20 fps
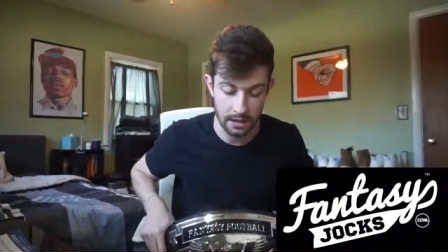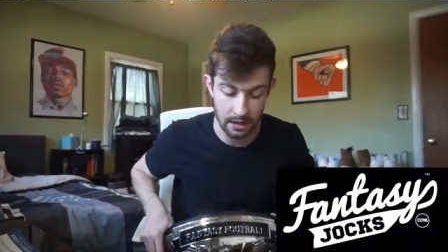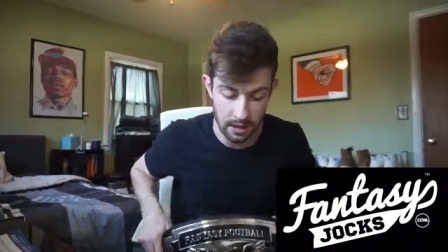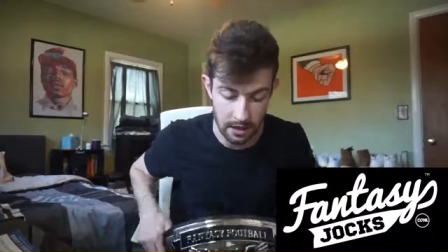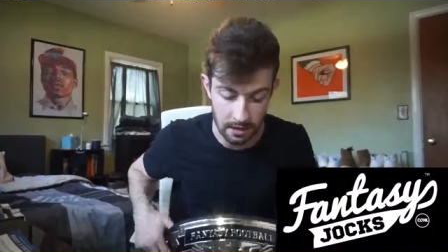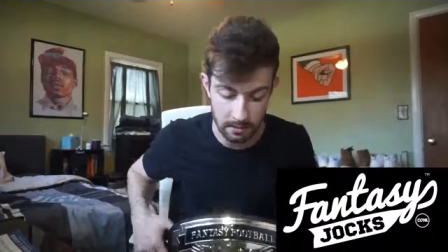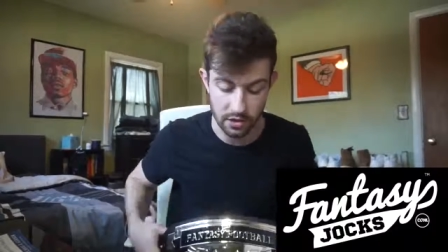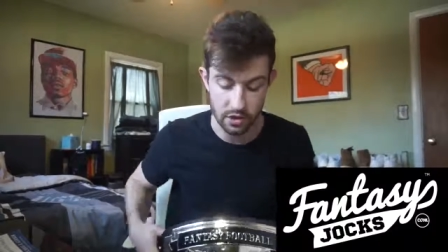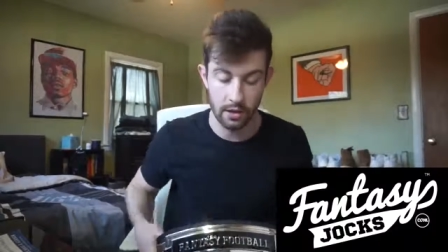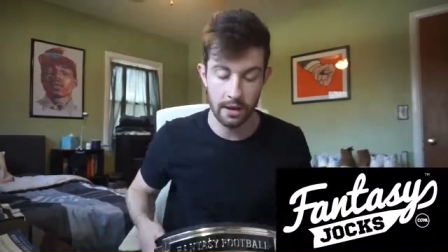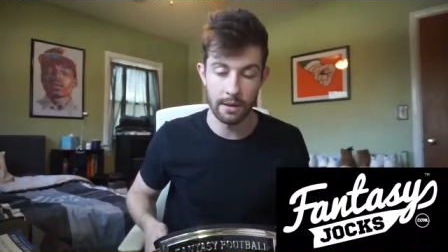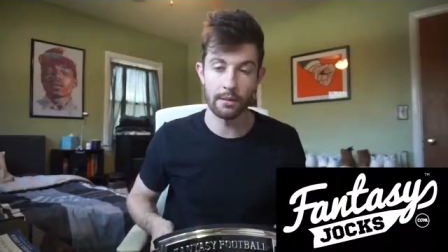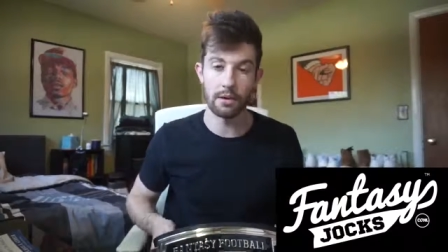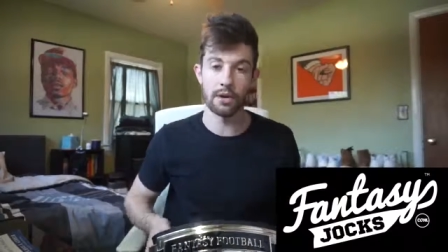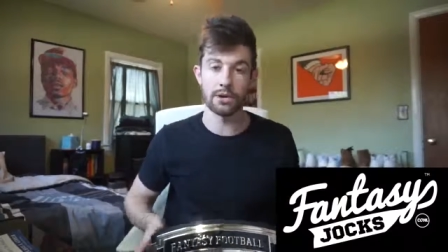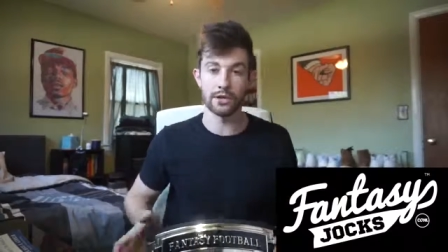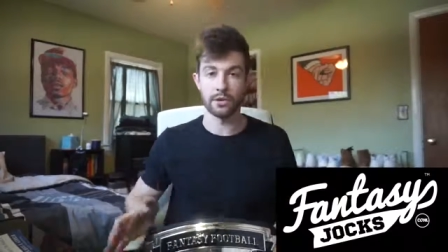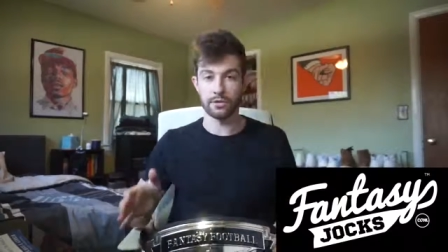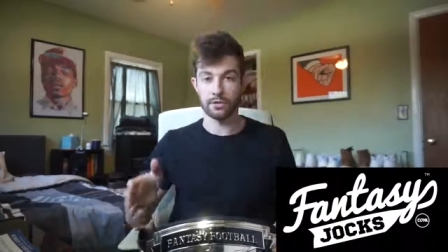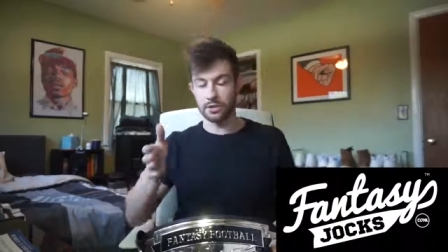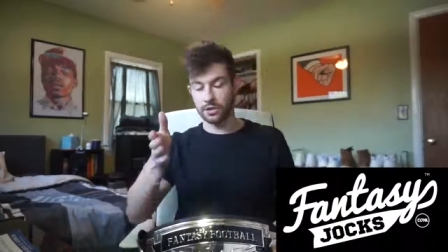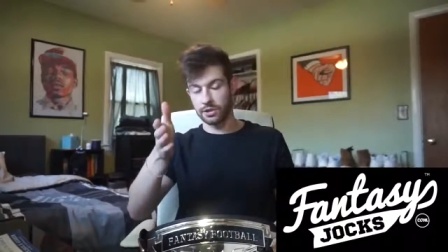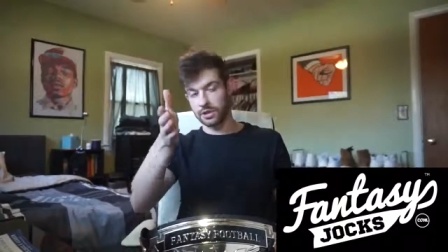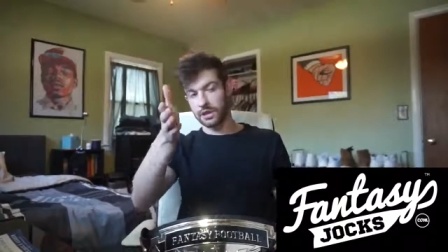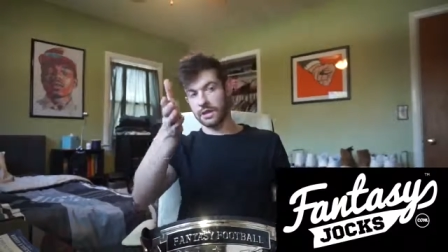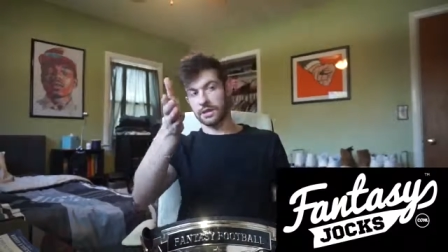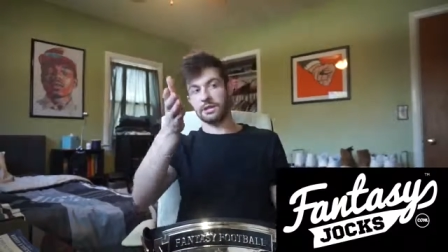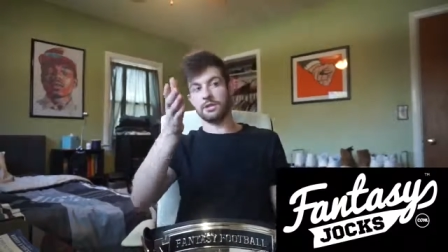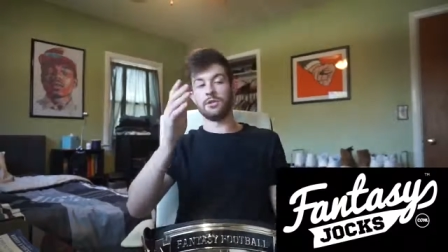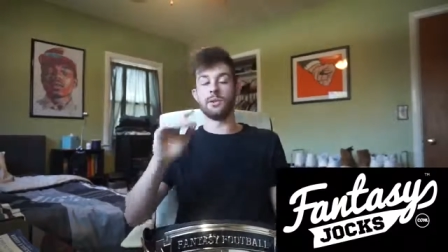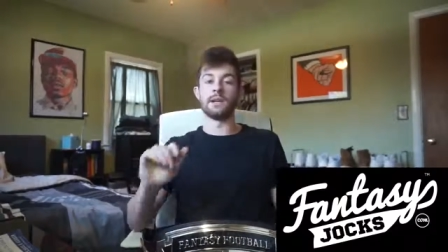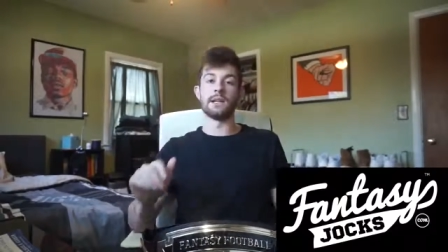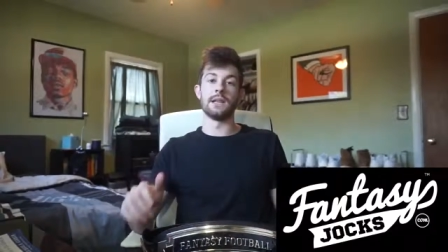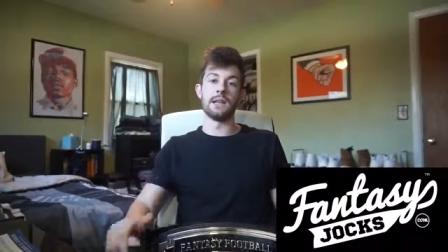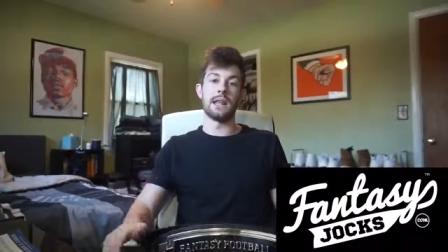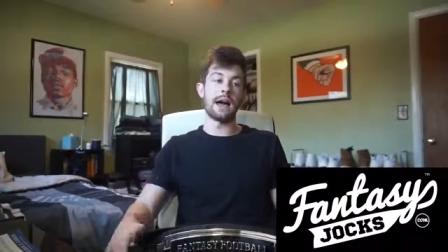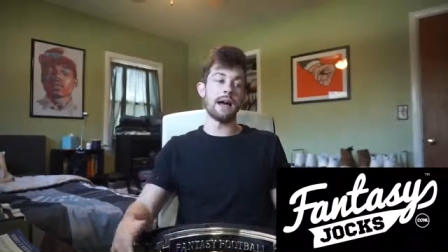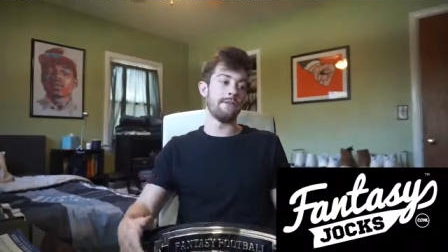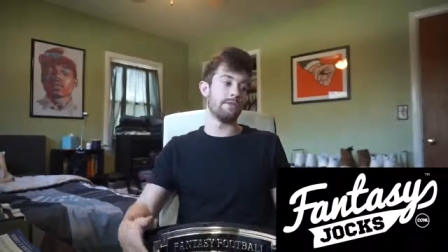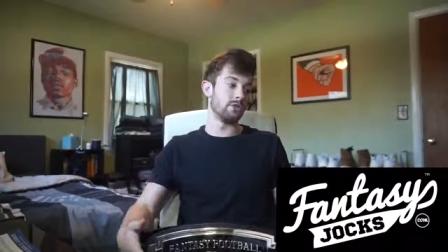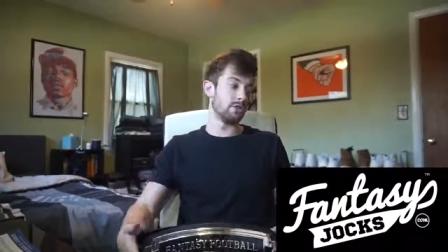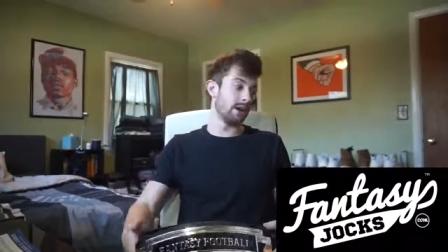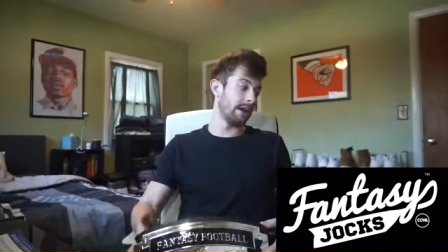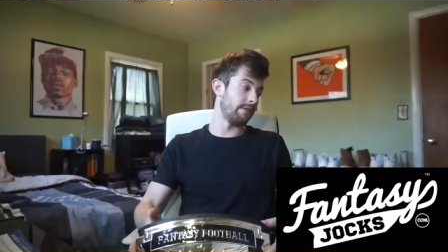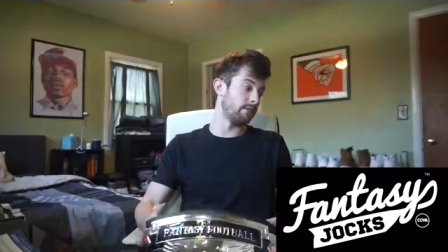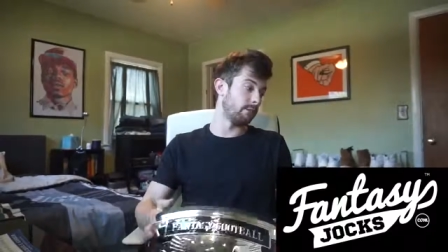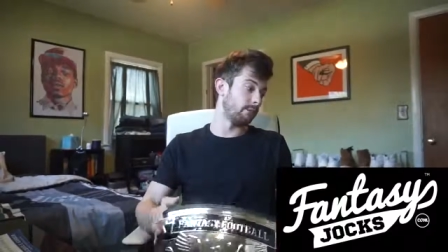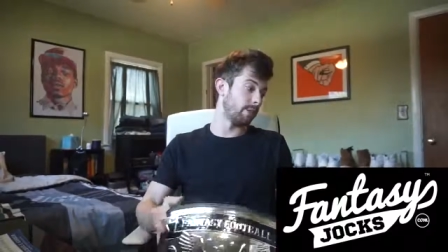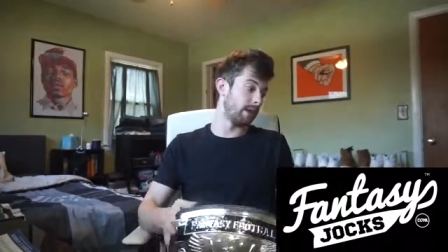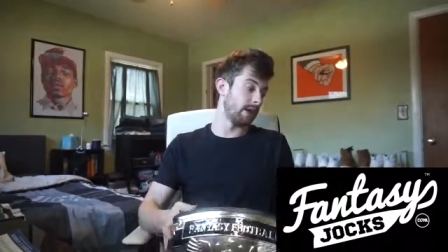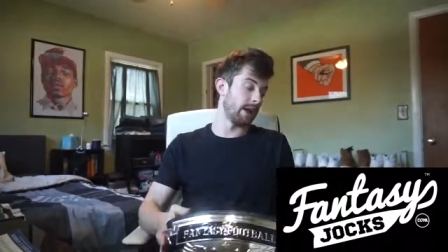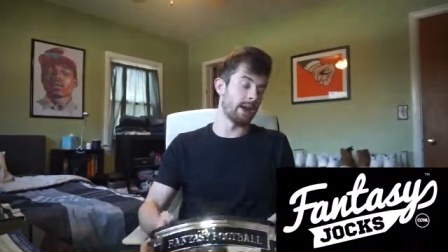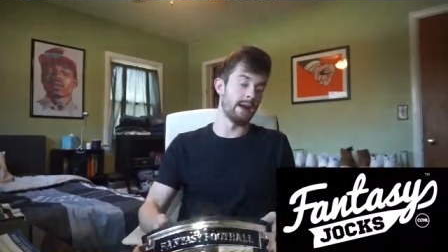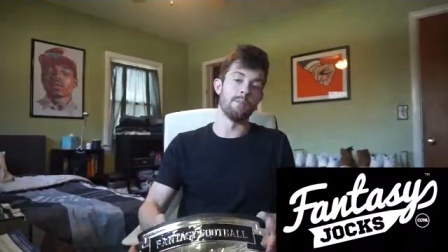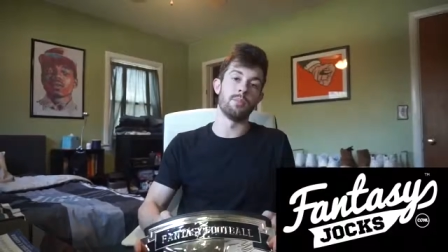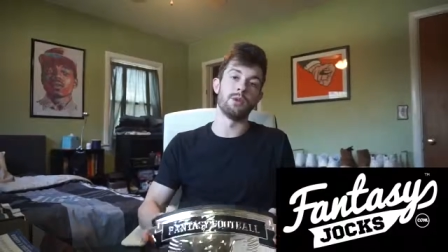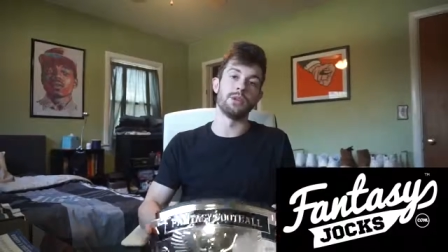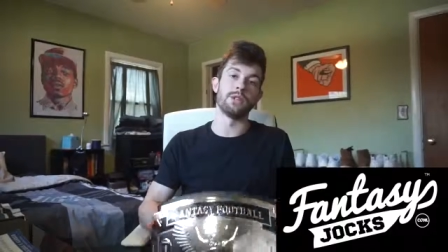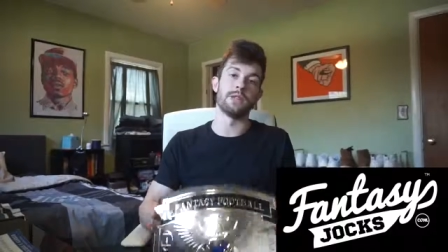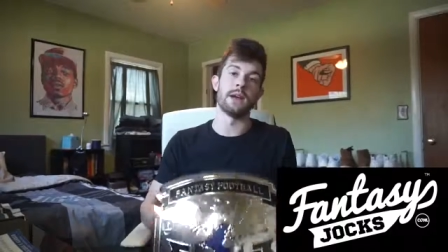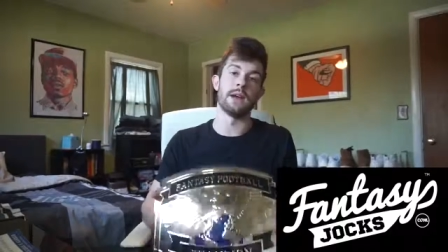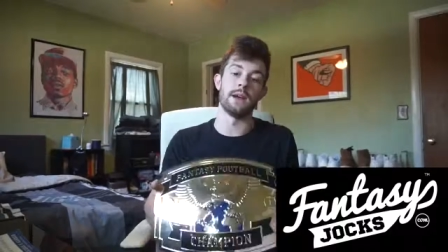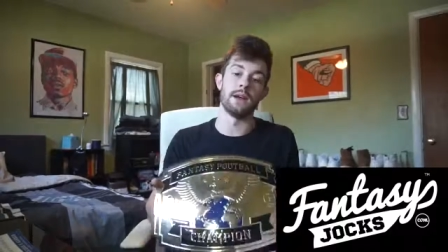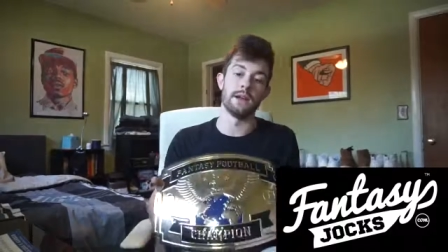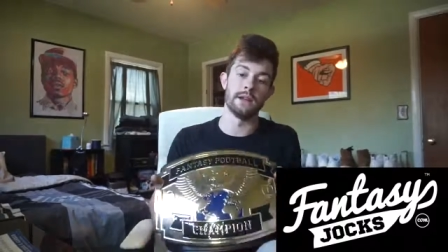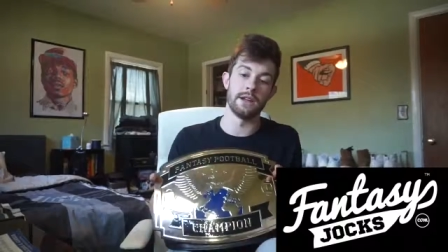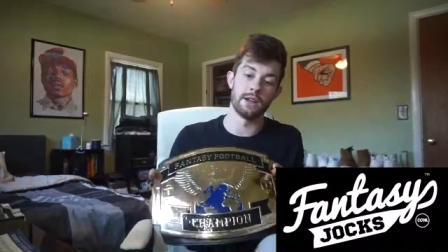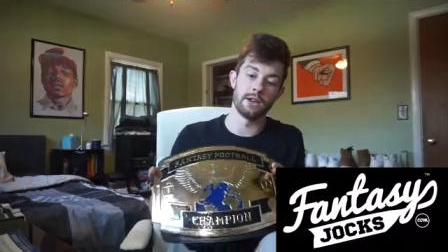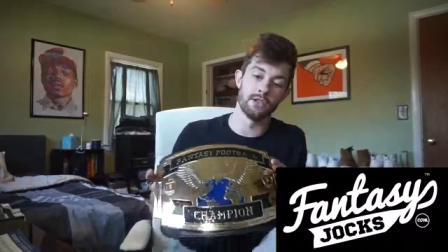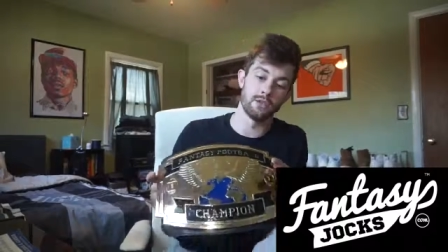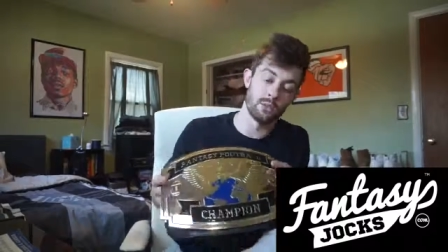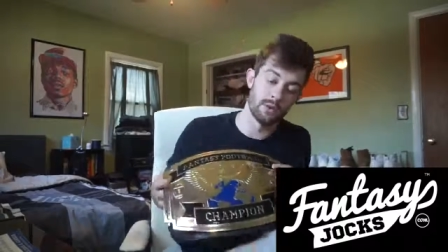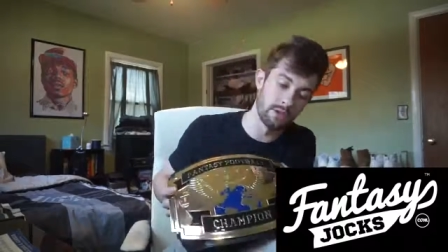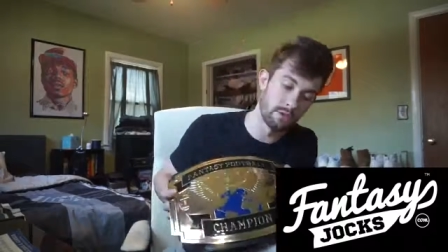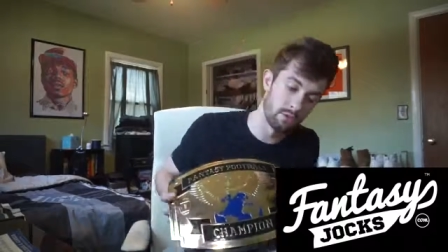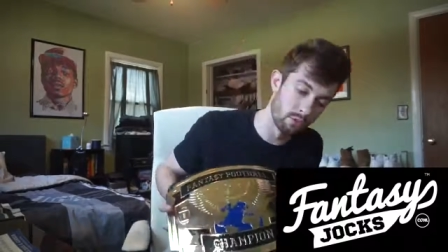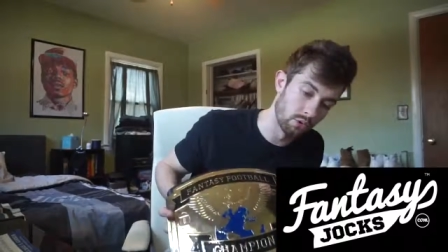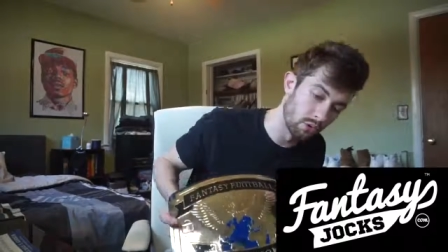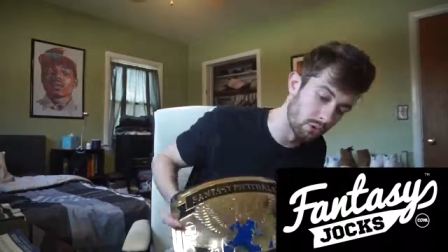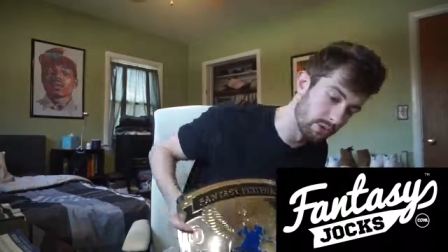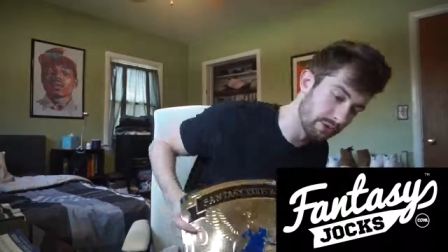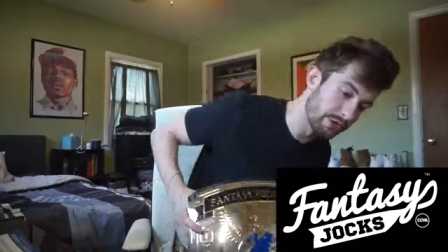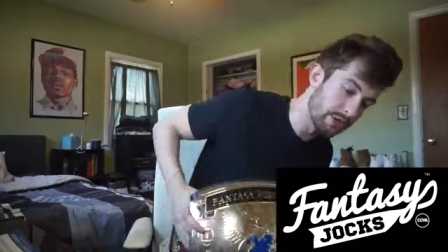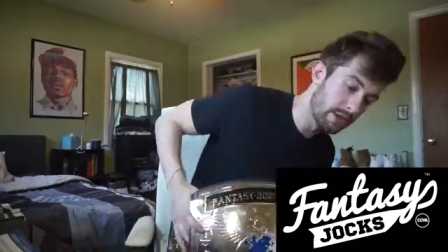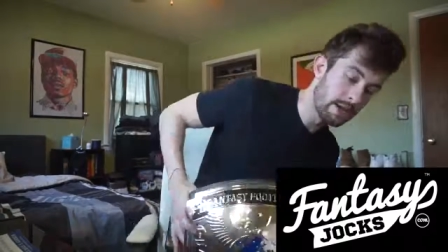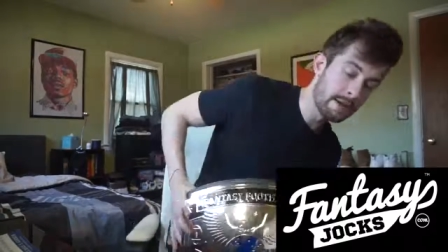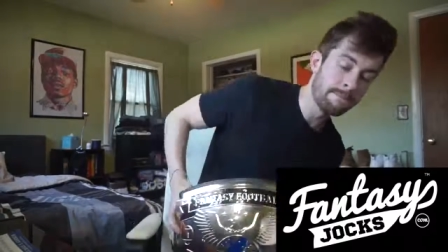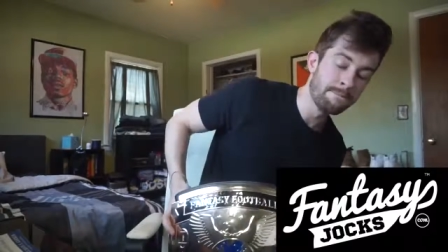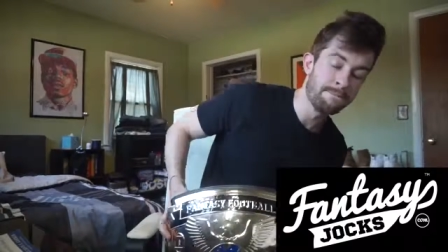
So I would also suggest doing a live draft, but I didn't put that in here as one of the rules